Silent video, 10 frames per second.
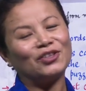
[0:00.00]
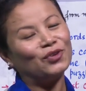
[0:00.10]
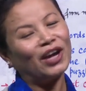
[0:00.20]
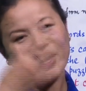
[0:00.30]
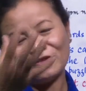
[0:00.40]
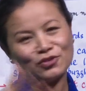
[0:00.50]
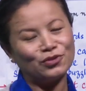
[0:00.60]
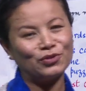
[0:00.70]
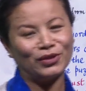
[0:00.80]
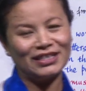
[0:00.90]
Though I have
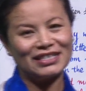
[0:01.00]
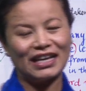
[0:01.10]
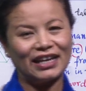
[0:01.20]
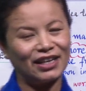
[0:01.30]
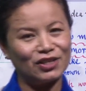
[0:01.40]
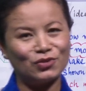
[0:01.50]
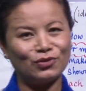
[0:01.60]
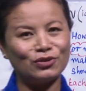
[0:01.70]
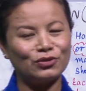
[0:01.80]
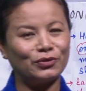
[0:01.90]
shown you in slide, I
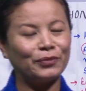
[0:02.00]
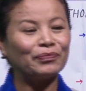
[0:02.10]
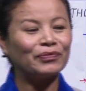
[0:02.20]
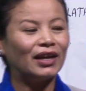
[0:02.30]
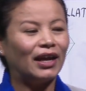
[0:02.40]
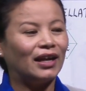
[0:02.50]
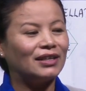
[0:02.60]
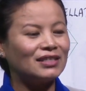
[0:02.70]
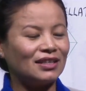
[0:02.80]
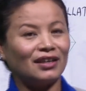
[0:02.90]
told you. And
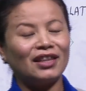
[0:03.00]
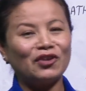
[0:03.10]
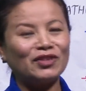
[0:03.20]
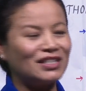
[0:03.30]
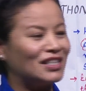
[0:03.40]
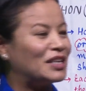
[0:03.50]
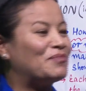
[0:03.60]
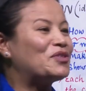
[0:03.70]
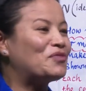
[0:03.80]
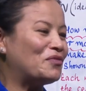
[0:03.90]
see, now this is
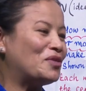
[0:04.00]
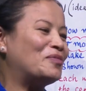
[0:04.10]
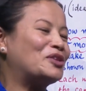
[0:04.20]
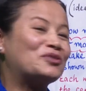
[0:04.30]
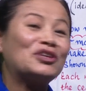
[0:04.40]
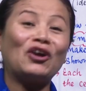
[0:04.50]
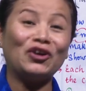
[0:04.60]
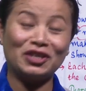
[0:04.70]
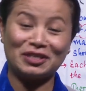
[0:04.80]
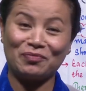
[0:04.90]
something we will be doing
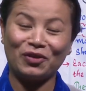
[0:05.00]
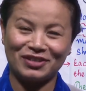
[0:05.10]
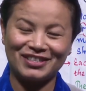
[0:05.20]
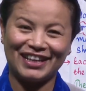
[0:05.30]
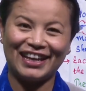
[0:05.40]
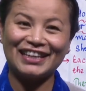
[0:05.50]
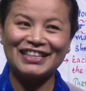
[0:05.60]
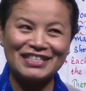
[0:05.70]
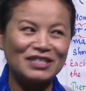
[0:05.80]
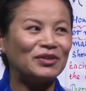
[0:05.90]
on the spot. And
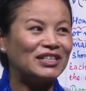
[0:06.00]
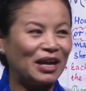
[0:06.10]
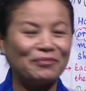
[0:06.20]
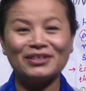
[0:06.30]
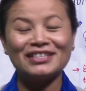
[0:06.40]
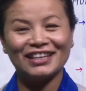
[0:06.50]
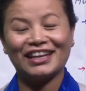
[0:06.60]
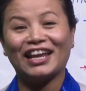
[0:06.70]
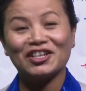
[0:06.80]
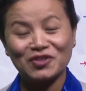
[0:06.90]
this is what happens in
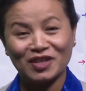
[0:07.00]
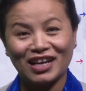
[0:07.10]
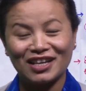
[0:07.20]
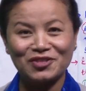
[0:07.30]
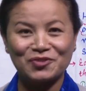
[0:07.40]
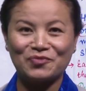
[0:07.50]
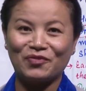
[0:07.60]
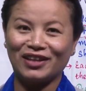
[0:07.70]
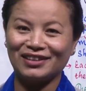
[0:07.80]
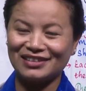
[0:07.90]
an actual classroom
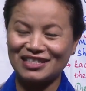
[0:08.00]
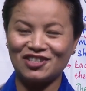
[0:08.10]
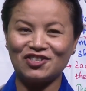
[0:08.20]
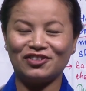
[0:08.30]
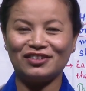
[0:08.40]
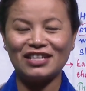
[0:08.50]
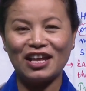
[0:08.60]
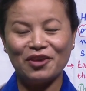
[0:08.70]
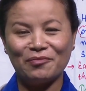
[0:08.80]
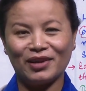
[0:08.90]
when teachers
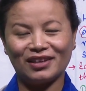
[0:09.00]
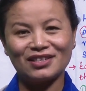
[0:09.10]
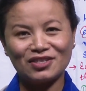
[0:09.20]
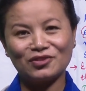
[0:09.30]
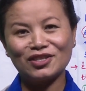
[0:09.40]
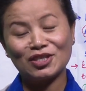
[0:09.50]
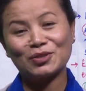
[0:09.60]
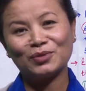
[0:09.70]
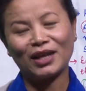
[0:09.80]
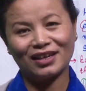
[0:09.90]
make the students
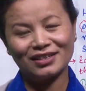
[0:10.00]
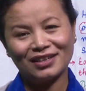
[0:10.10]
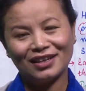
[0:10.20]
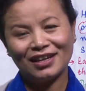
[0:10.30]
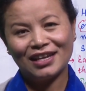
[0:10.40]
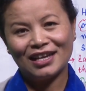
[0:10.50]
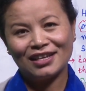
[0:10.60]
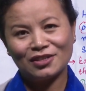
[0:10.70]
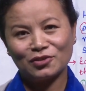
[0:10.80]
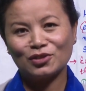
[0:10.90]
do that.
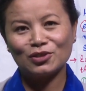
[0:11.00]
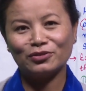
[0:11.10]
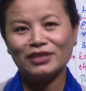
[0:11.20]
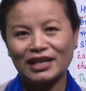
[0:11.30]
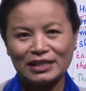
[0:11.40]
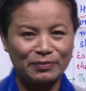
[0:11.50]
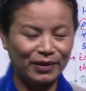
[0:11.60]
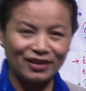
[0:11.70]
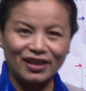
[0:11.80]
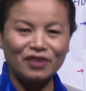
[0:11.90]
So don't
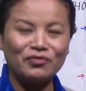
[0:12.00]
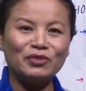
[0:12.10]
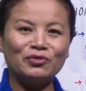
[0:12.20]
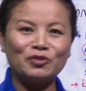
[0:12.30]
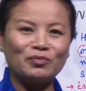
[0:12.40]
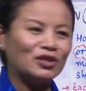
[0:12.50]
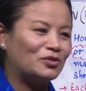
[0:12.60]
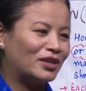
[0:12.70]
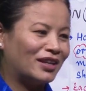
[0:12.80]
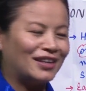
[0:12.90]
expect that we would be
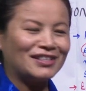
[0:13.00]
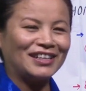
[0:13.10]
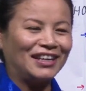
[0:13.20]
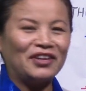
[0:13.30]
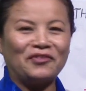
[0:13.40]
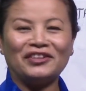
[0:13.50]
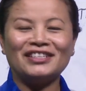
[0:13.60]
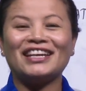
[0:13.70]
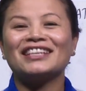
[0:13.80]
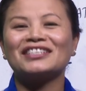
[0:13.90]
doing it in a
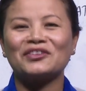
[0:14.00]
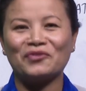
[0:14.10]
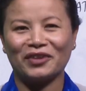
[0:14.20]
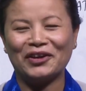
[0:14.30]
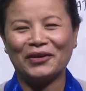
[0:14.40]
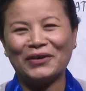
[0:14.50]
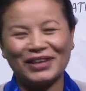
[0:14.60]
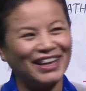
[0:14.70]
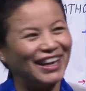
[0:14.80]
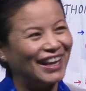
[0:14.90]
fantastic way.
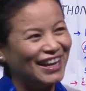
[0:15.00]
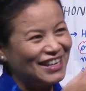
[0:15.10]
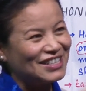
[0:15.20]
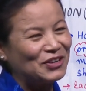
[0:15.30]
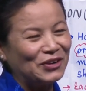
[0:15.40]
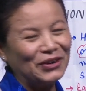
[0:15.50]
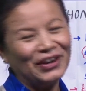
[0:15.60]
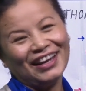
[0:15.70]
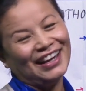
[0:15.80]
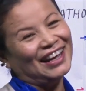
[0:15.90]
Okay, so
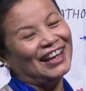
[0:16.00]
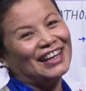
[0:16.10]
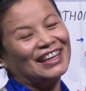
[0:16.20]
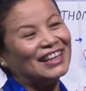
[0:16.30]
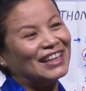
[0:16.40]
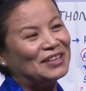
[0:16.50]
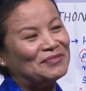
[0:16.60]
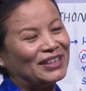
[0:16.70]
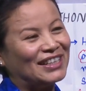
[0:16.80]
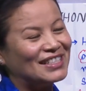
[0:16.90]
Gela,
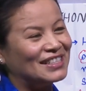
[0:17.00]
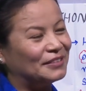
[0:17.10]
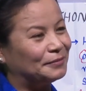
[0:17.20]
please.